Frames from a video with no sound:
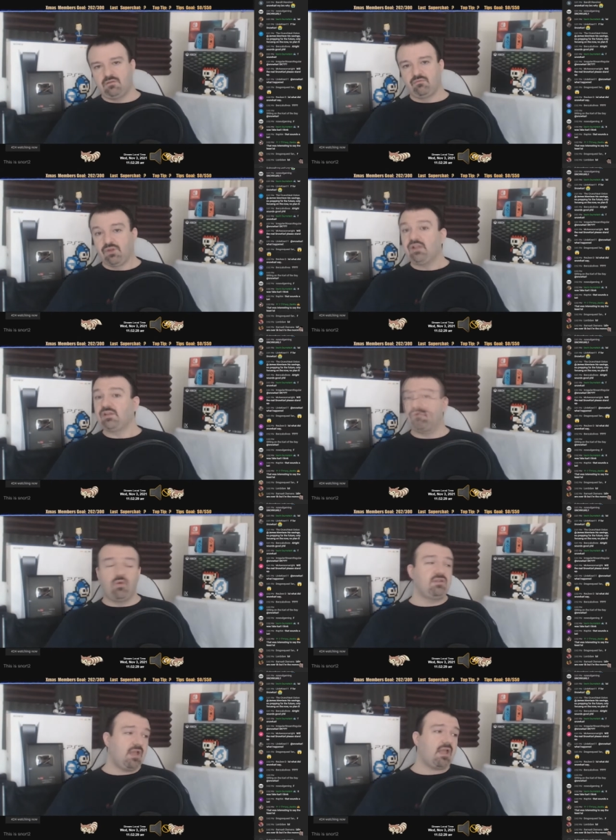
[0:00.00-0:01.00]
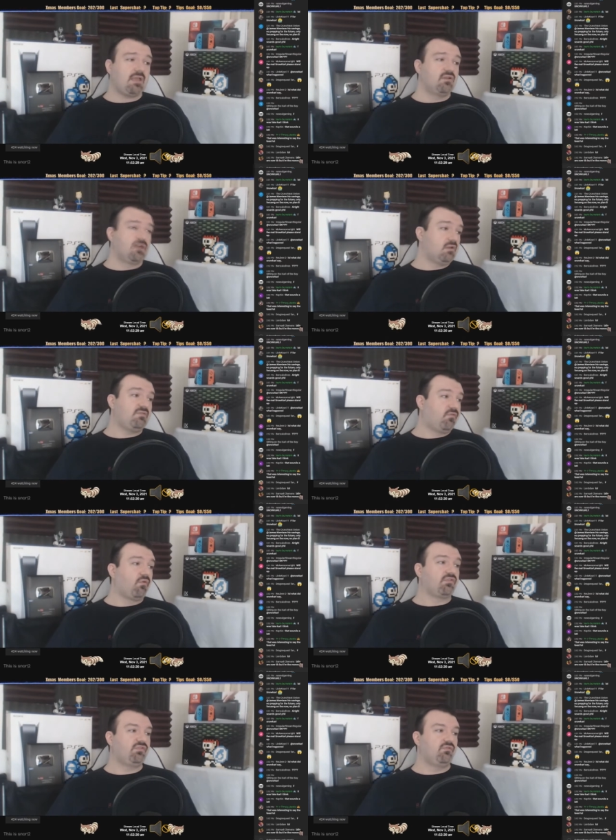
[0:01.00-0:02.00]
Really, one day. You're going to be
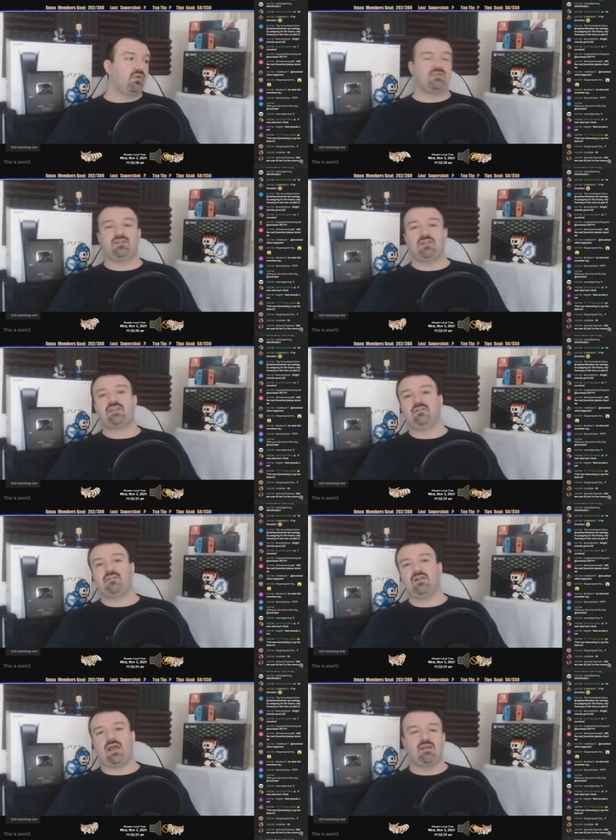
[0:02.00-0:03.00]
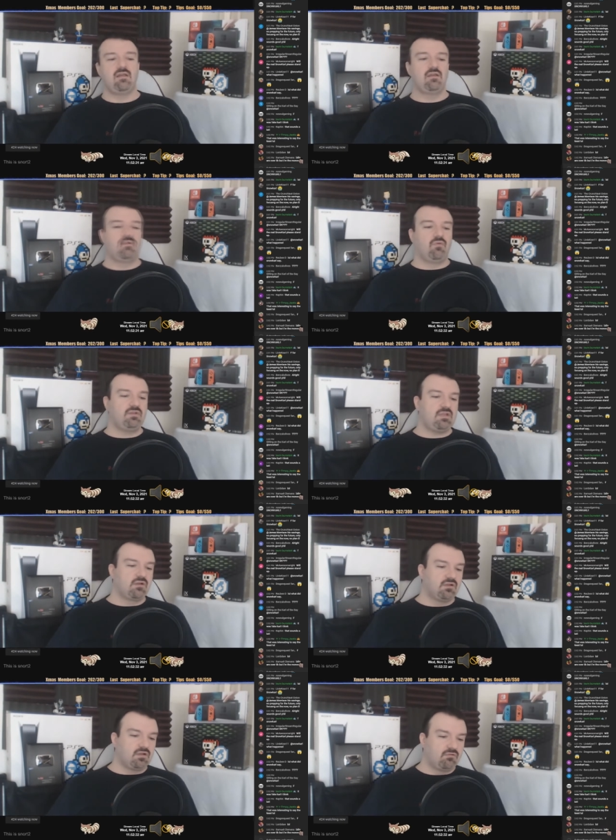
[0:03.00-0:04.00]
forced to, whether you like it or not. One day you're
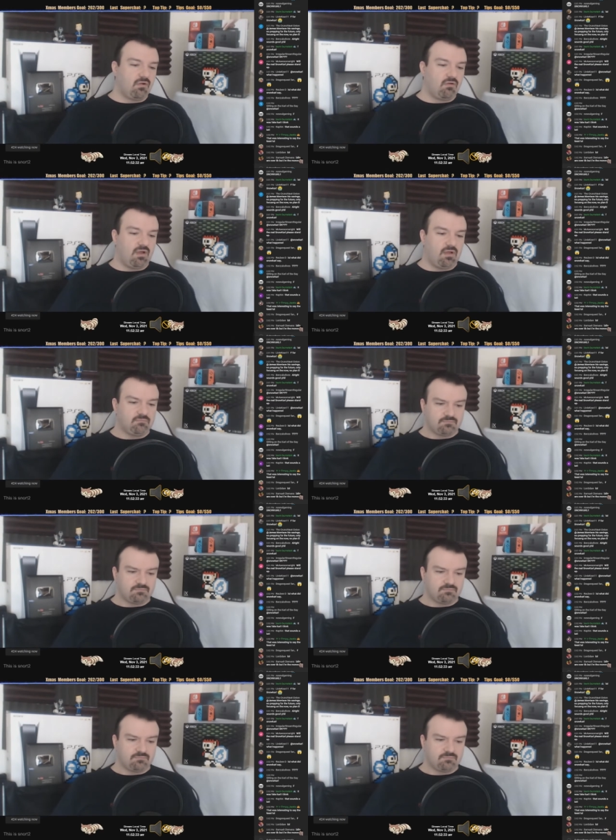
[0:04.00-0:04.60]
going to grow up